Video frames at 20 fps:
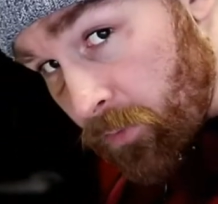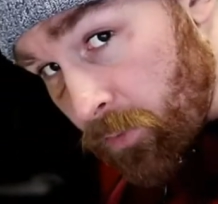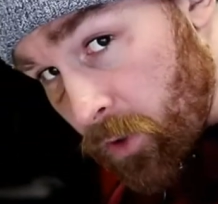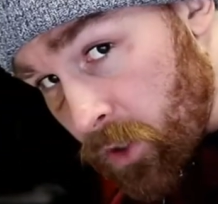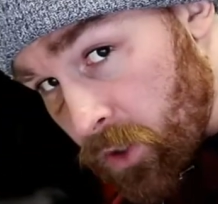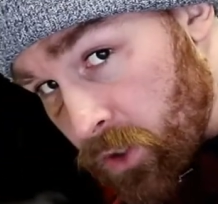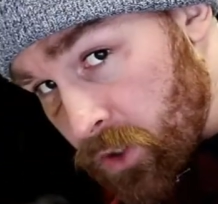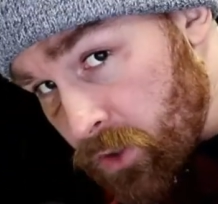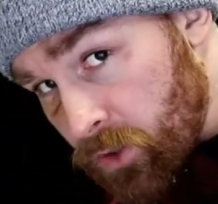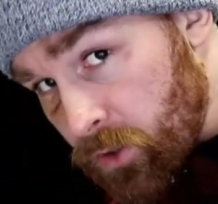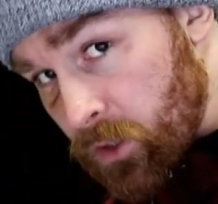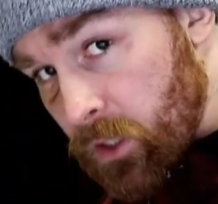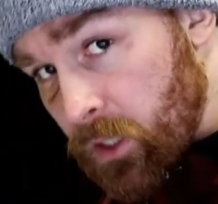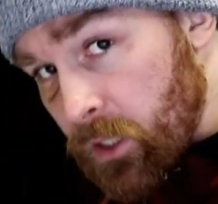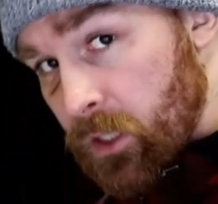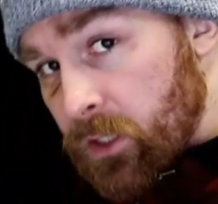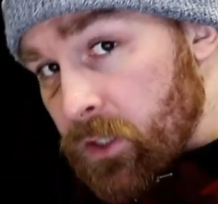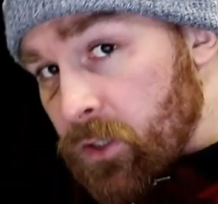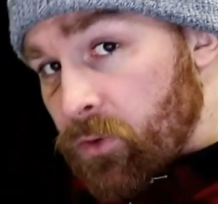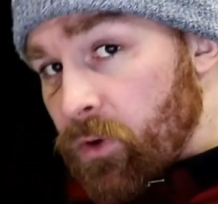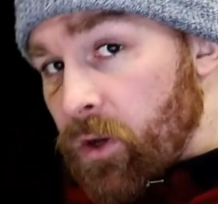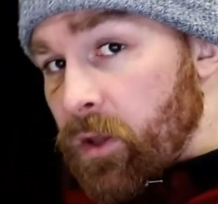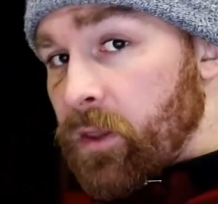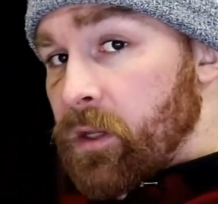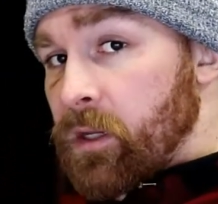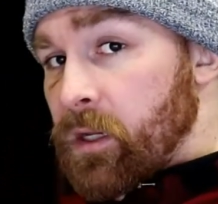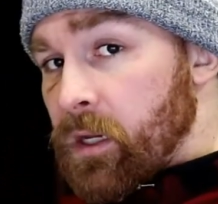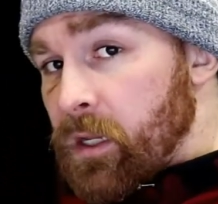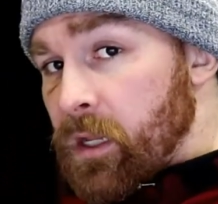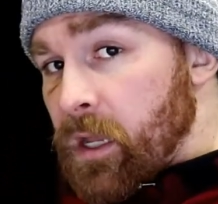posture. So
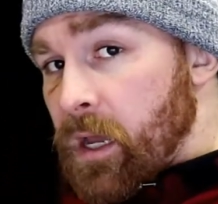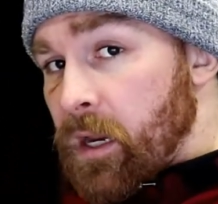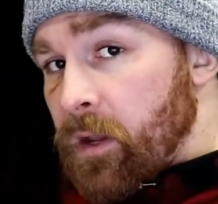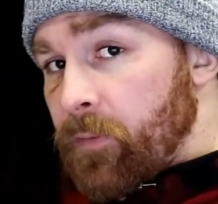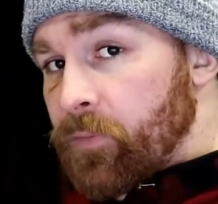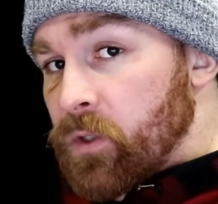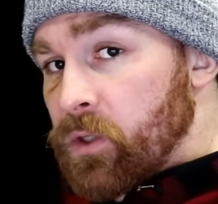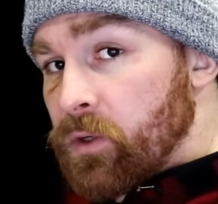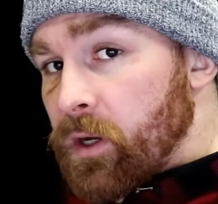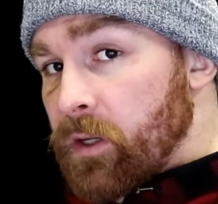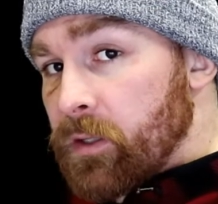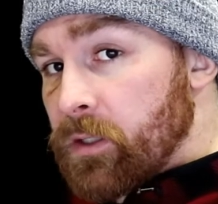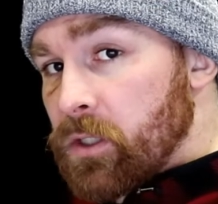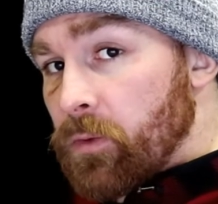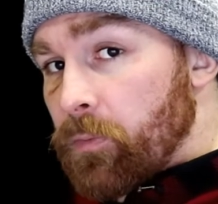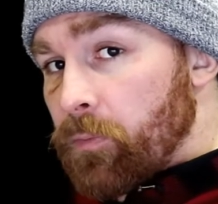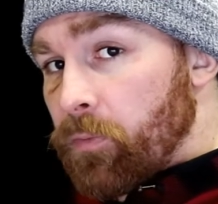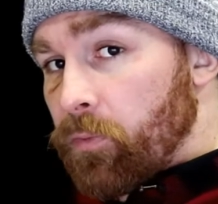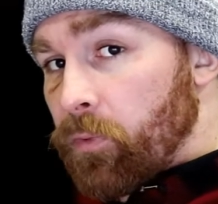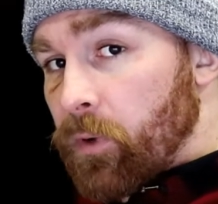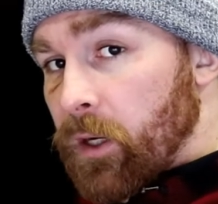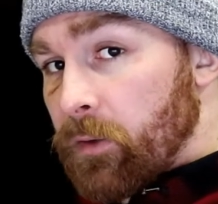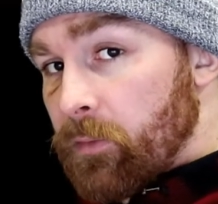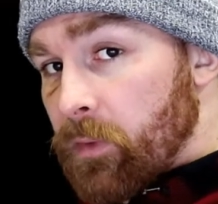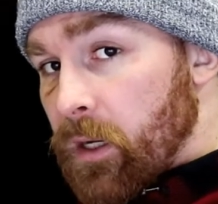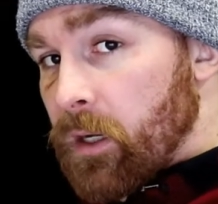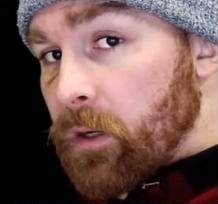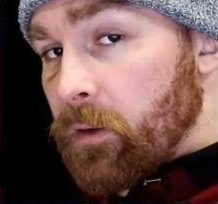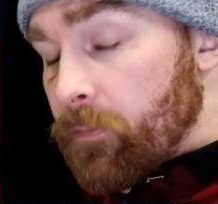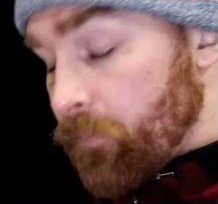rather than that, I'm trying to bring
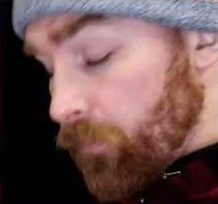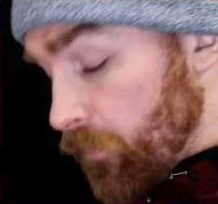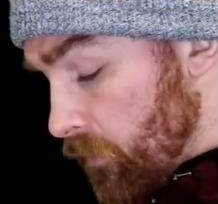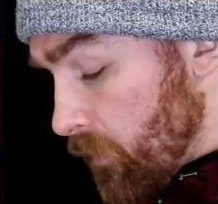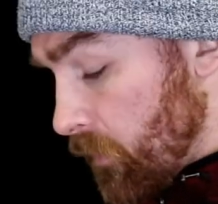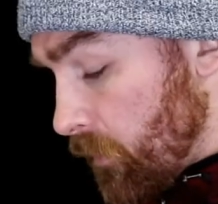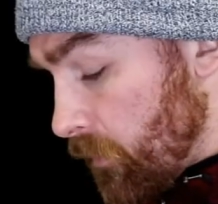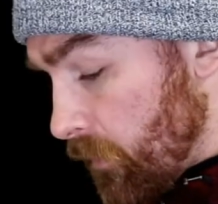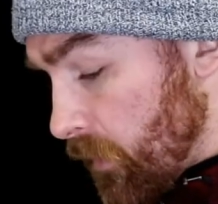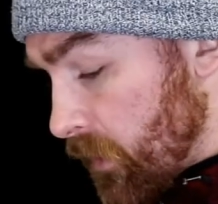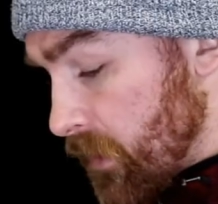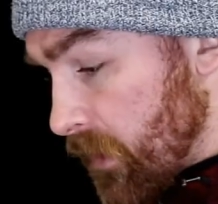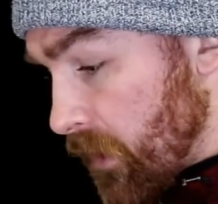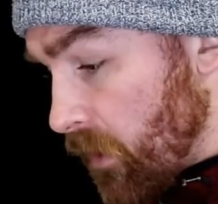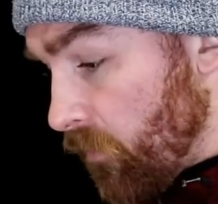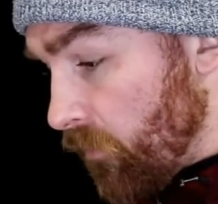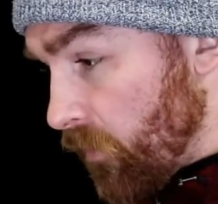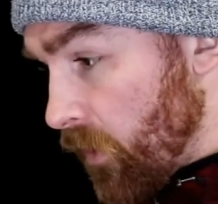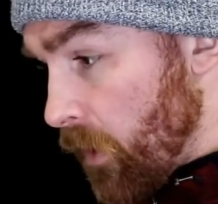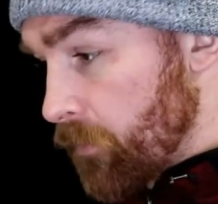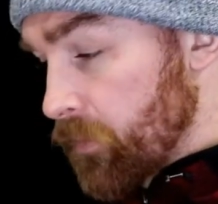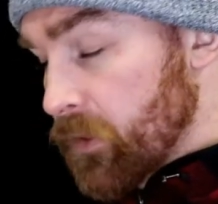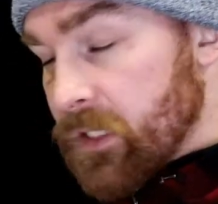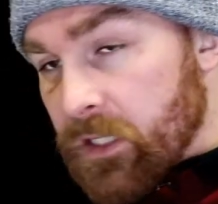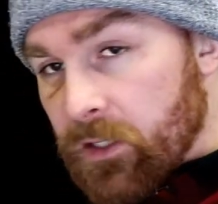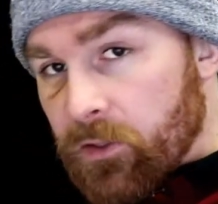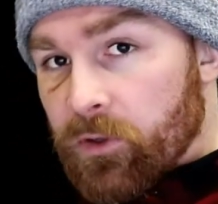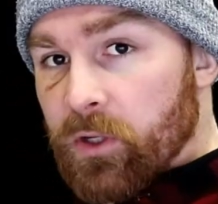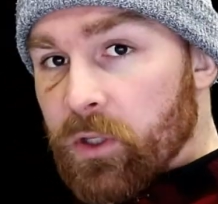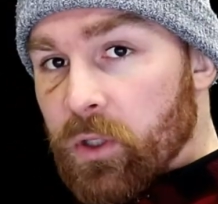myself up,
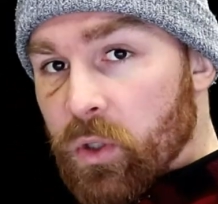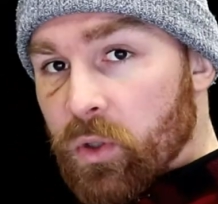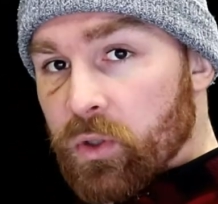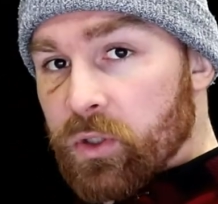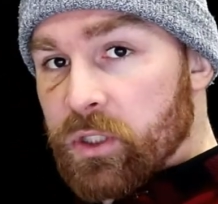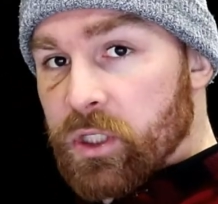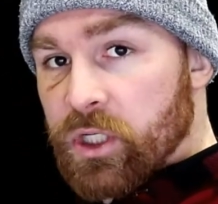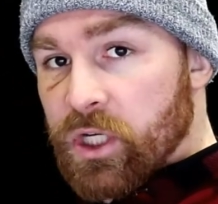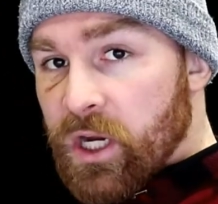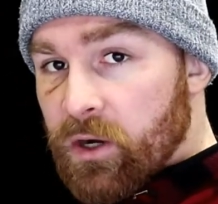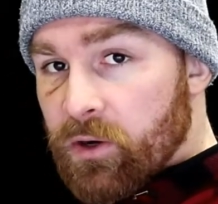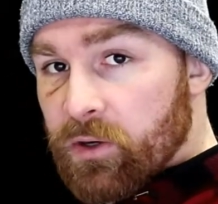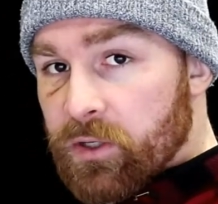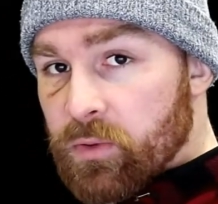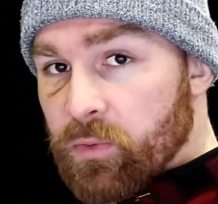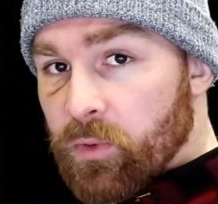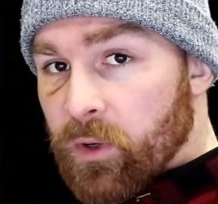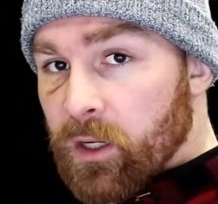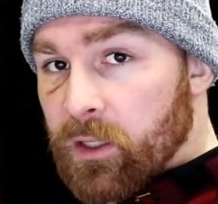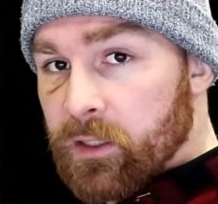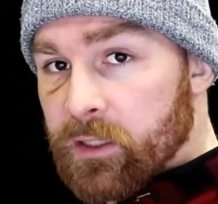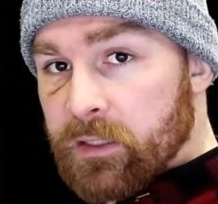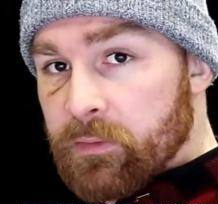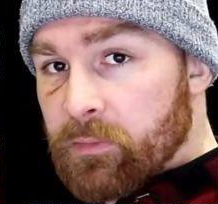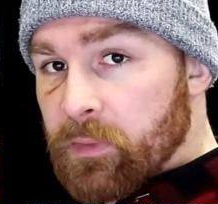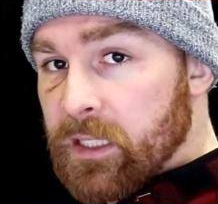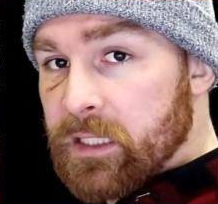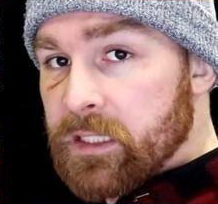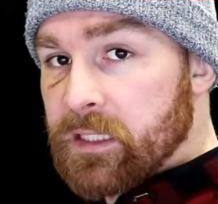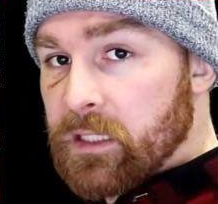sit on a good chair as well. It
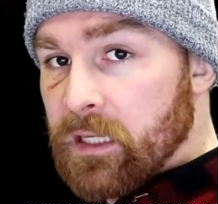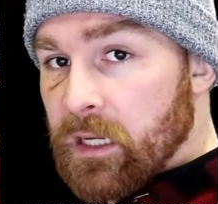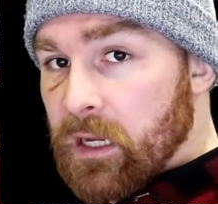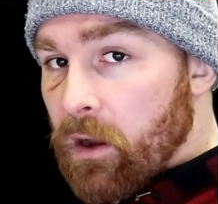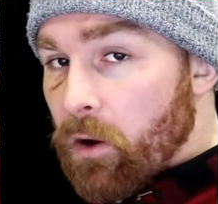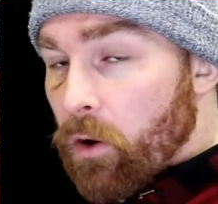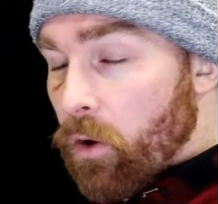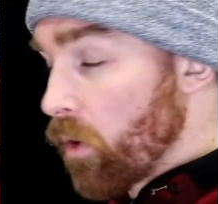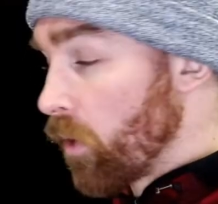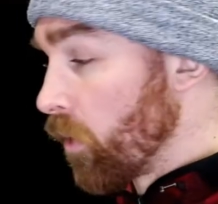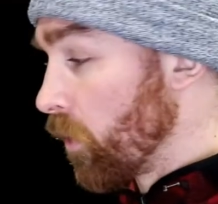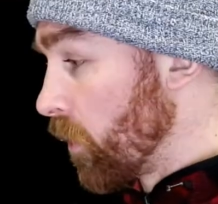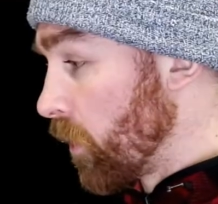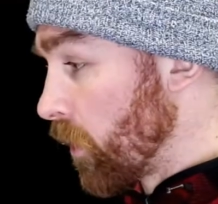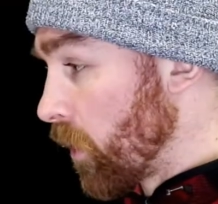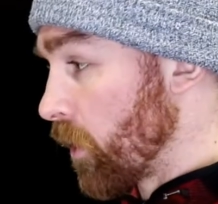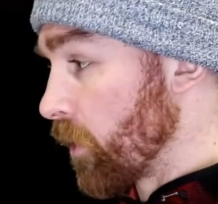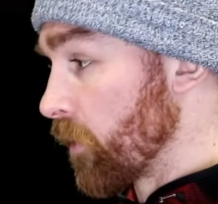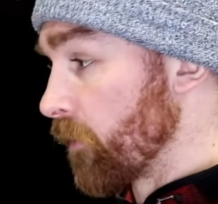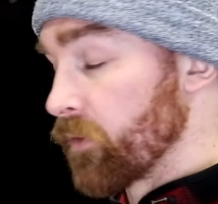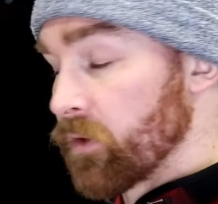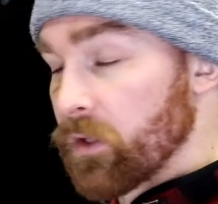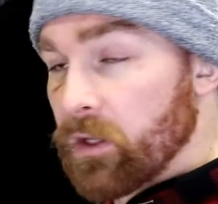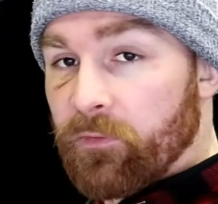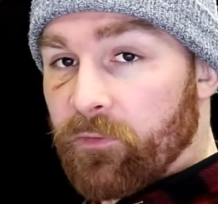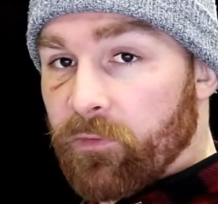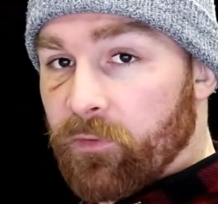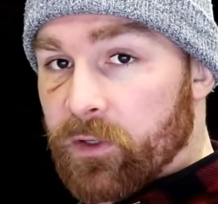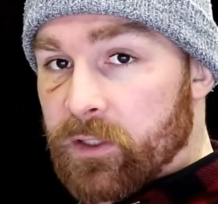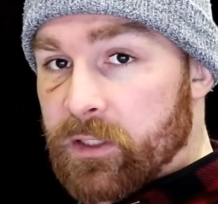makes a whole lot of
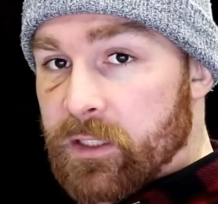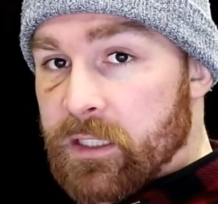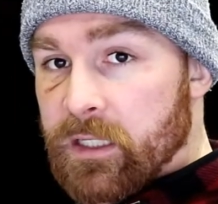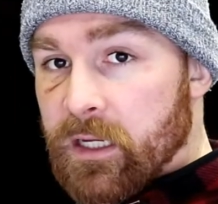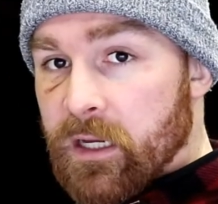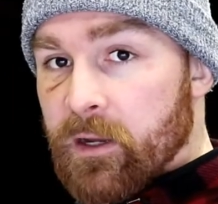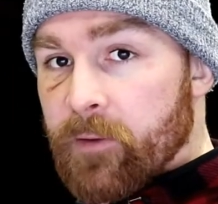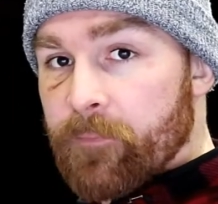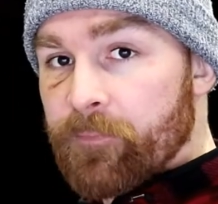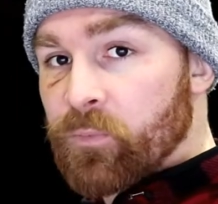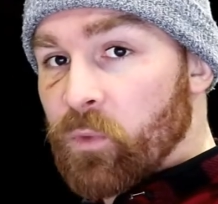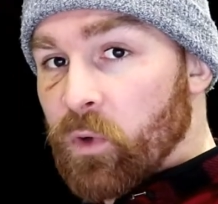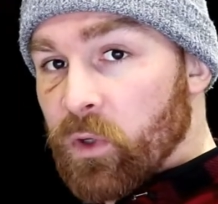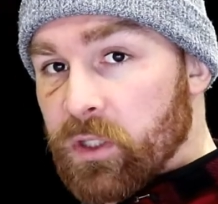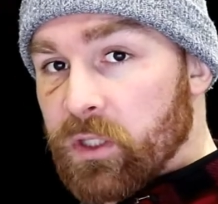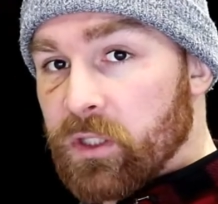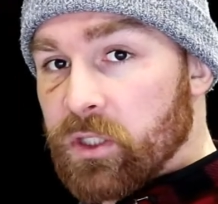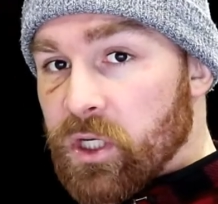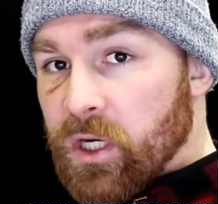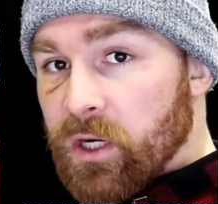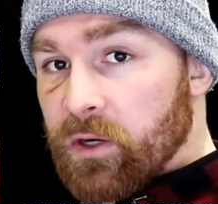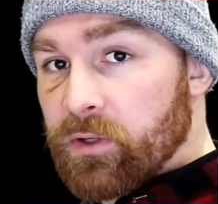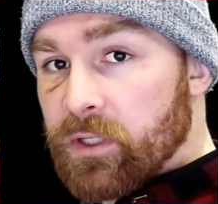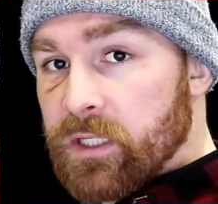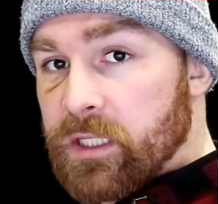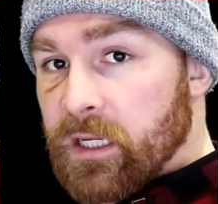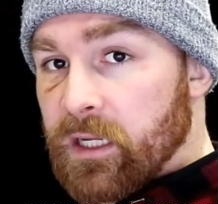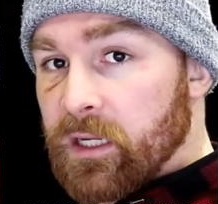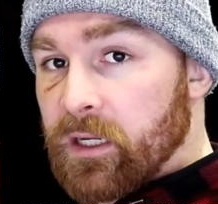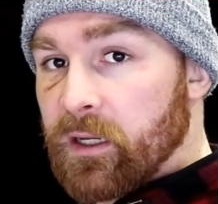difference what chair you're
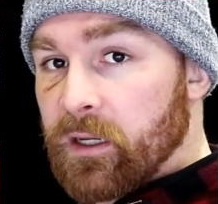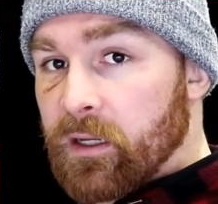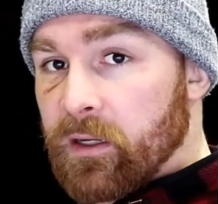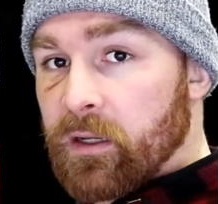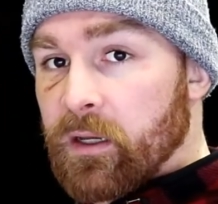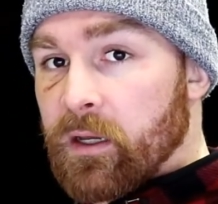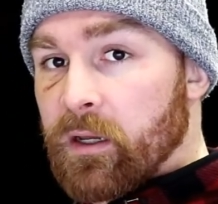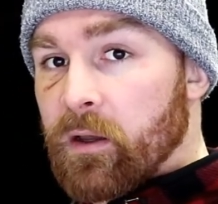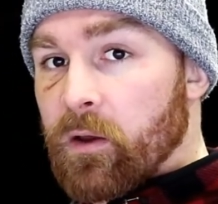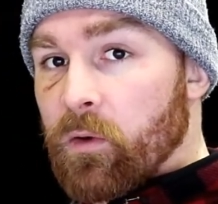sitting in.